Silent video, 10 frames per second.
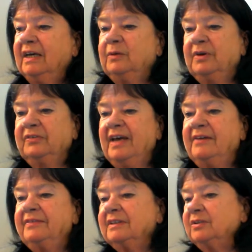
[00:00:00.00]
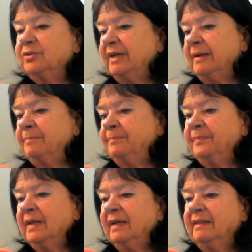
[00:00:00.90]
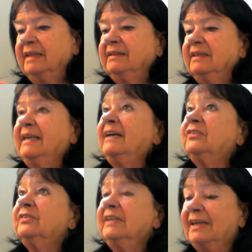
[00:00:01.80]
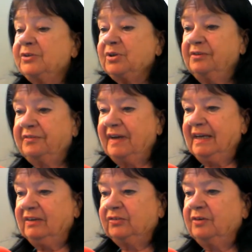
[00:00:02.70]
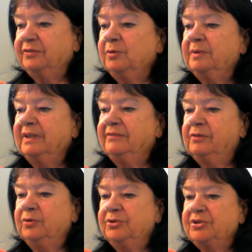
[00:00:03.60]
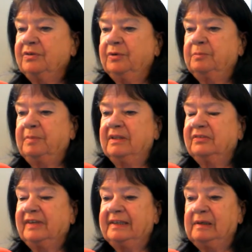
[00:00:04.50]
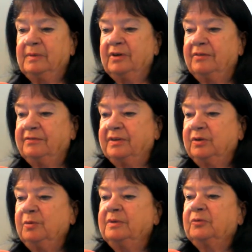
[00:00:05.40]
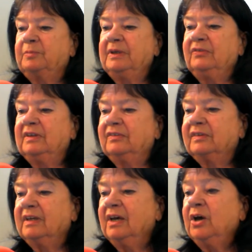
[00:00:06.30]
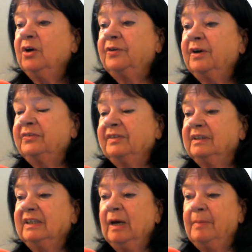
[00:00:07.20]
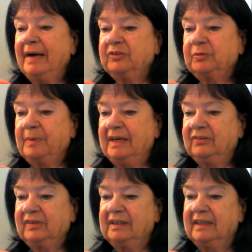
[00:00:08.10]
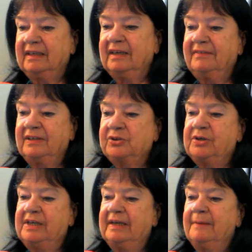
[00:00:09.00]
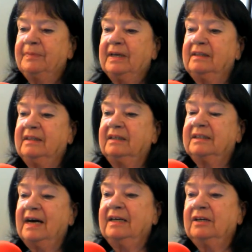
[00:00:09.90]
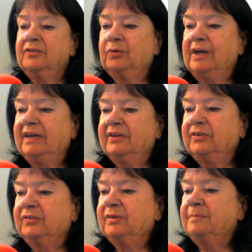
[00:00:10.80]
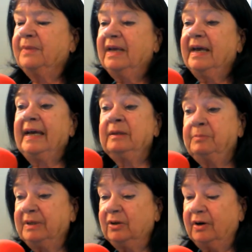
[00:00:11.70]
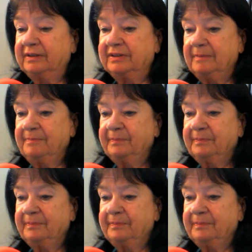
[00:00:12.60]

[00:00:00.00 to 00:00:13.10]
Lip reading: it was evident to him that the next natural phase of human evolution would be the settlement of the human species, first in nearby space and then eventually in the entire solar system and beyond.